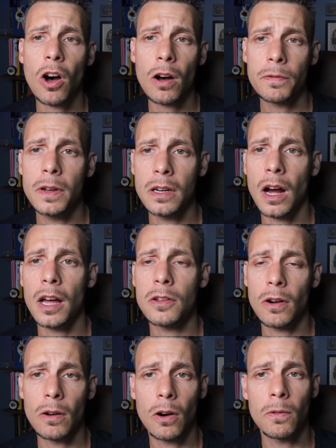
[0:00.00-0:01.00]
often
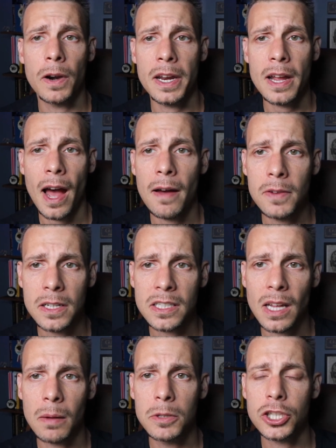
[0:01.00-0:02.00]
either already have an
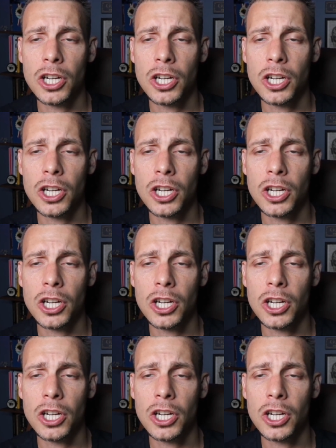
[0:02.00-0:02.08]
established